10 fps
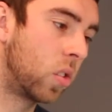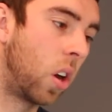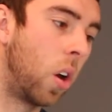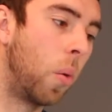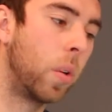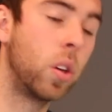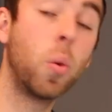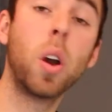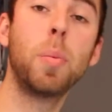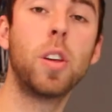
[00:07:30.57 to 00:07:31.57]
So you
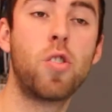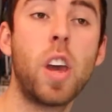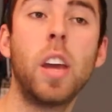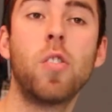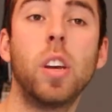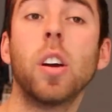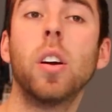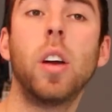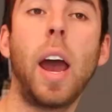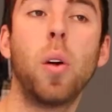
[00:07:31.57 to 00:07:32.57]
want to be
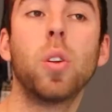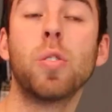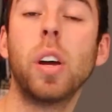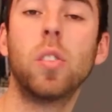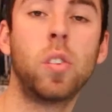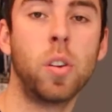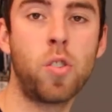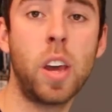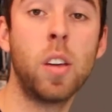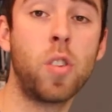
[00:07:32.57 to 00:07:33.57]
your hourly rate's going to
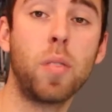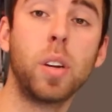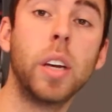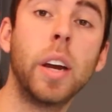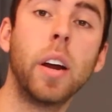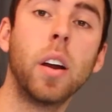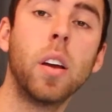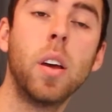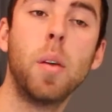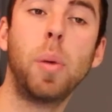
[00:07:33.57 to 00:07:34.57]
change every year
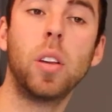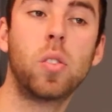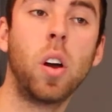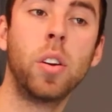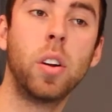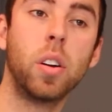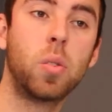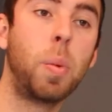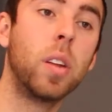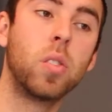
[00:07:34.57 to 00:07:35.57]
based on your
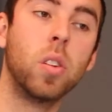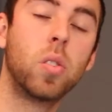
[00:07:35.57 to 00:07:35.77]
expenses.